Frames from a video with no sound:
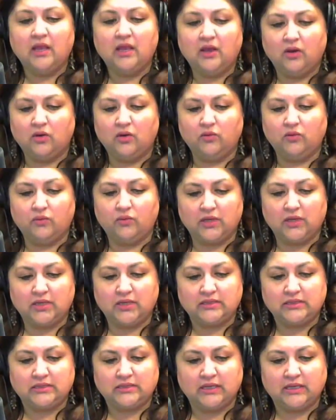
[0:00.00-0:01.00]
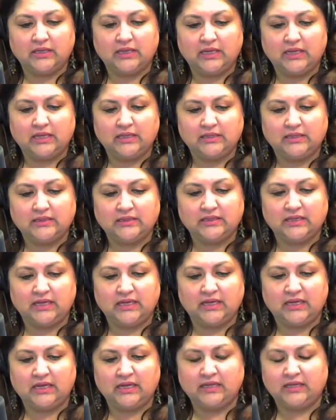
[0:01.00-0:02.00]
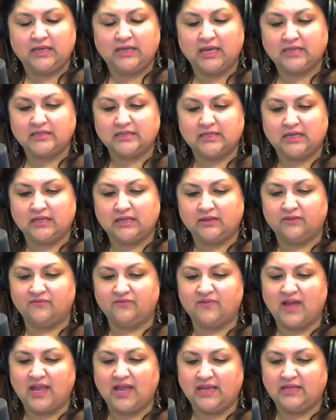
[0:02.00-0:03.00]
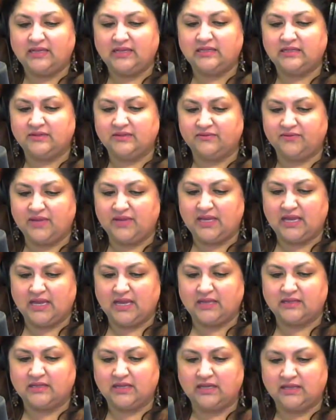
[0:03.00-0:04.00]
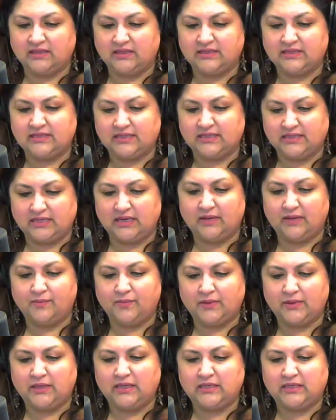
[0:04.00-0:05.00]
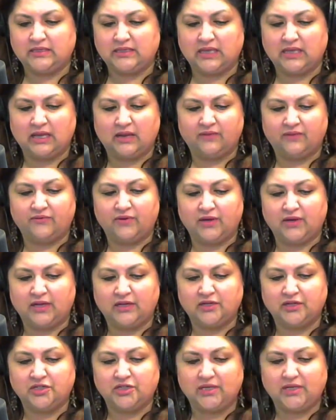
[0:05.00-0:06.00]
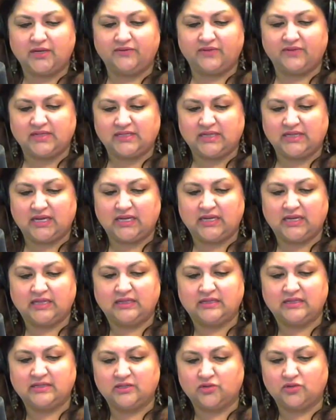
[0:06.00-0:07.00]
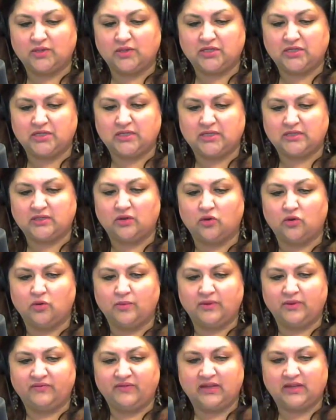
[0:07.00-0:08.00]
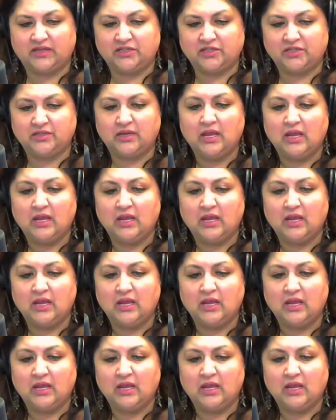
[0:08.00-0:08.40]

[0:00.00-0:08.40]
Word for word: who was uh, killed in an yet another violent weekend in the city. Police uh, were initially investigating the situation as a home invasion,